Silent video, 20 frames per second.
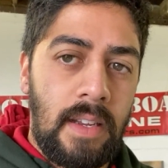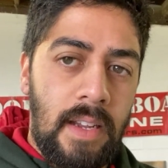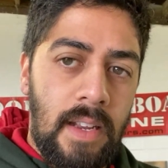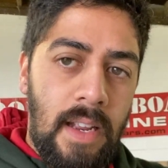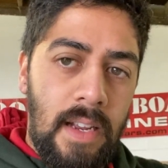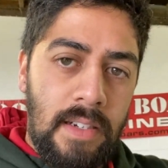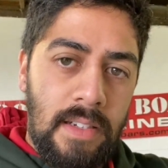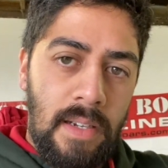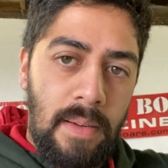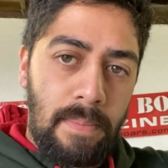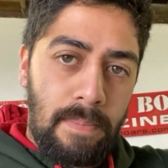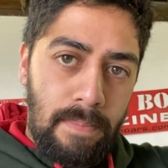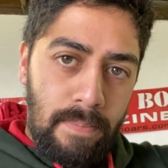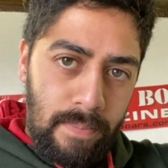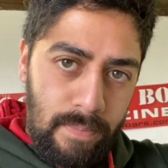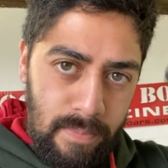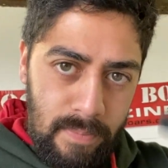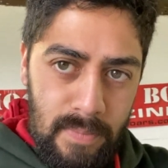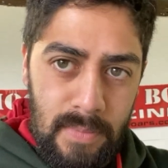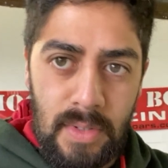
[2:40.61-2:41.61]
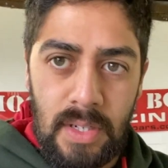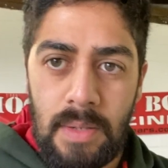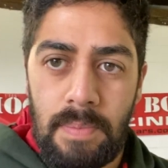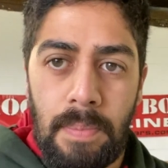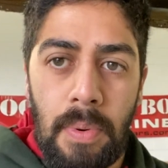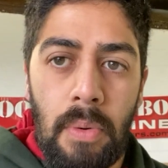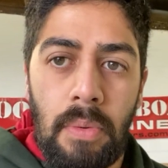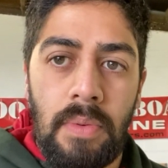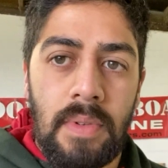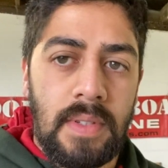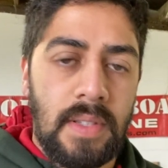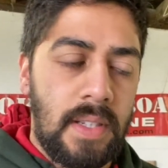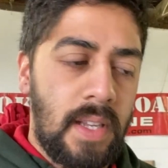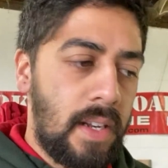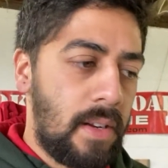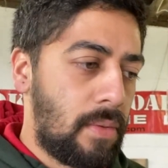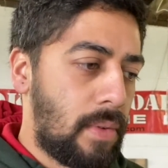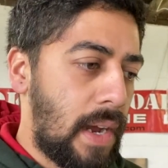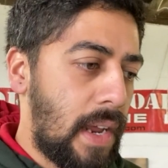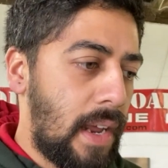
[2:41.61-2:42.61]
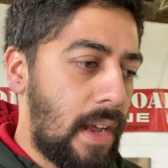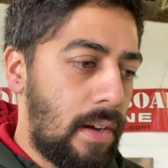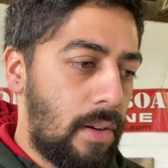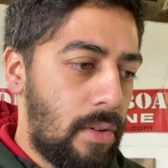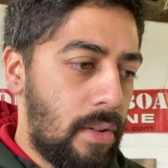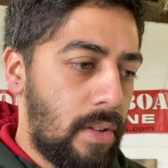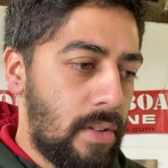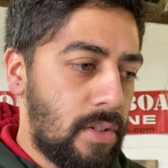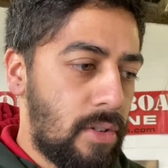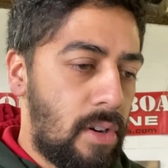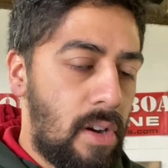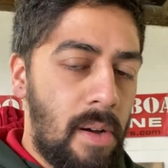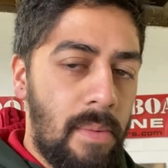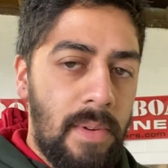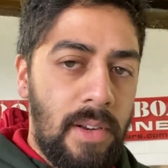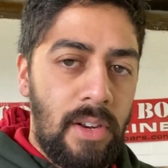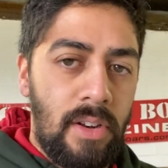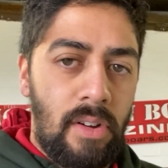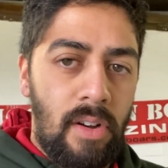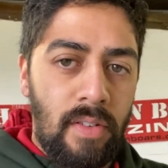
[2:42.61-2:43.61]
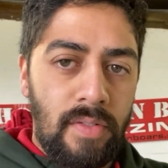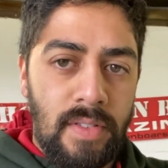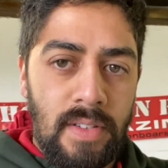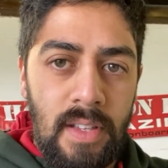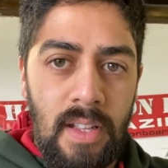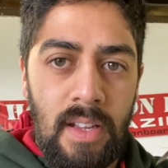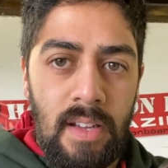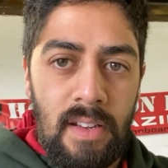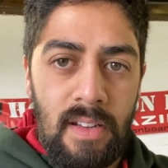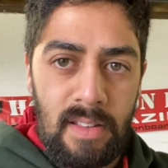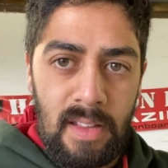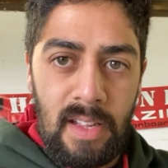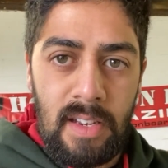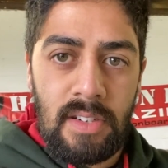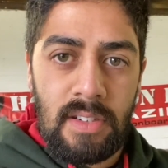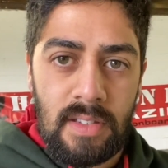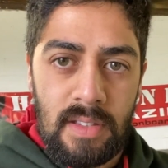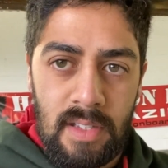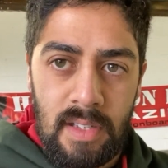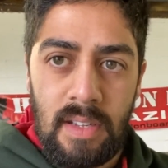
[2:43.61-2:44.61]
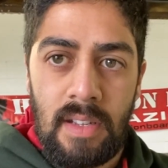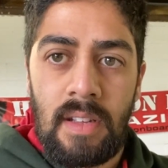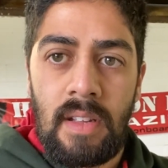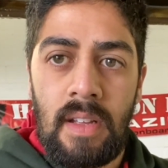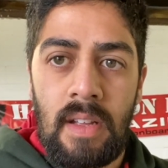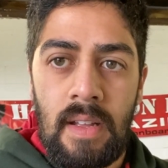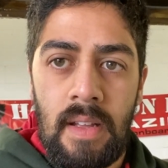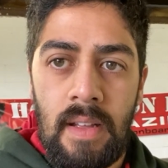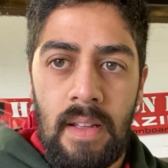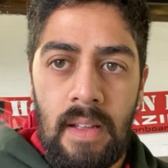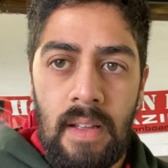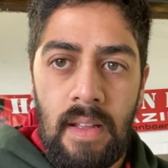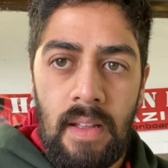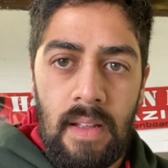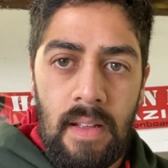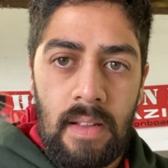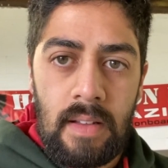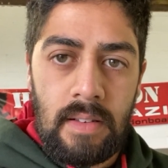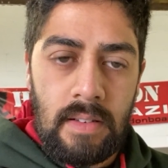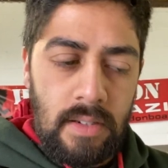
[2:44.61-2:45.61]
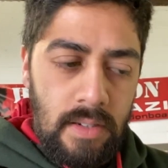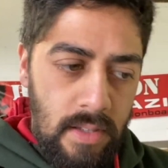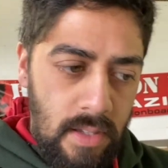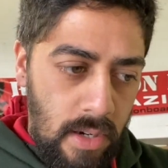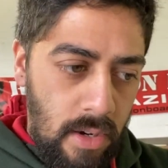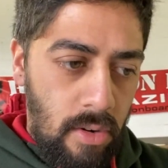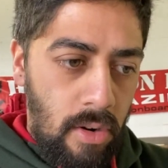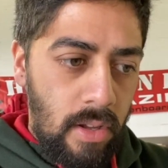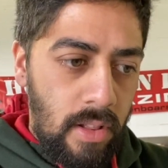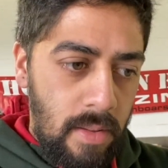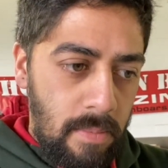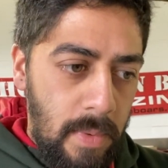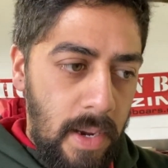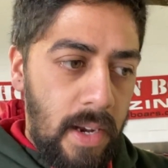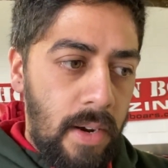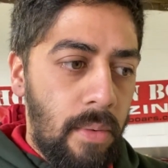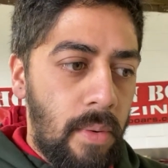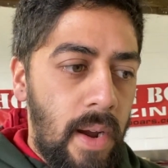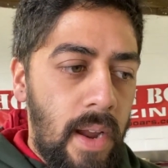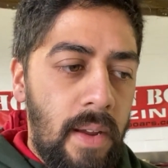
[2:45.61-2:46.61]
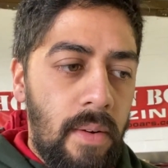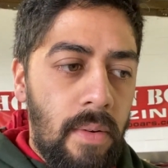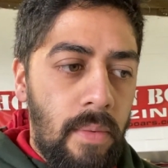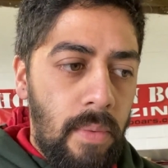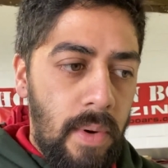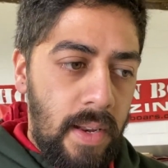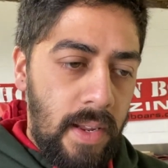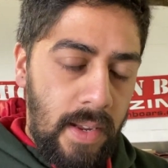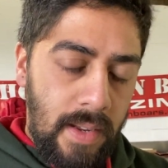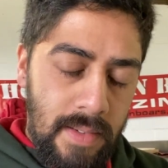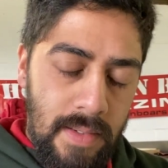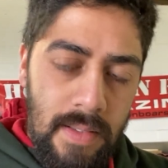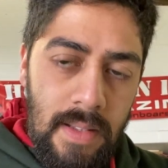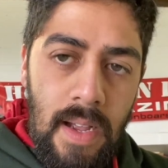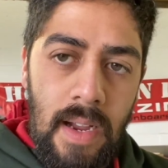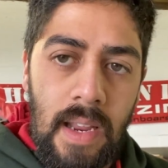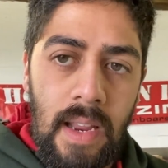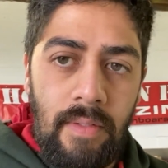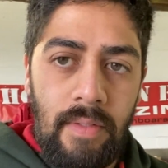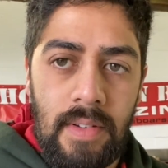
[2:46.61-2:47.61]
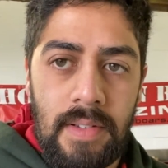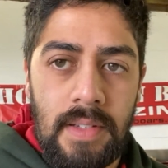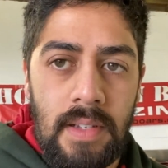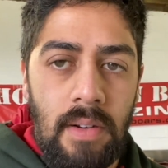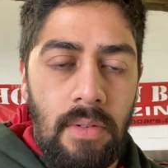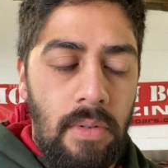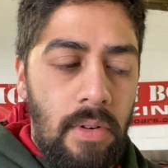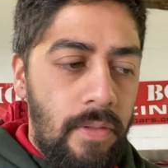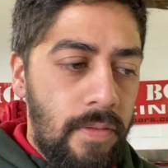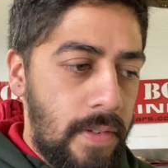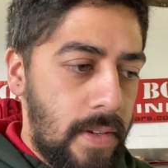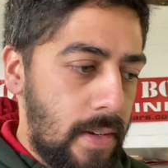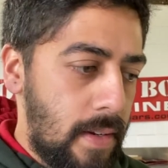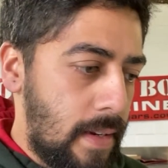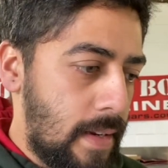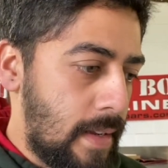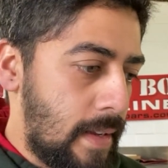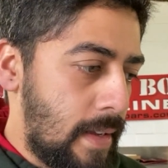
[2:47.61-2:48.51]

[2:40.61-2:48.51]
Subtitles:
You can actually just pull the skin away a lot of the time, and your knife's there just to guide the meat away when it gets stuck every so often.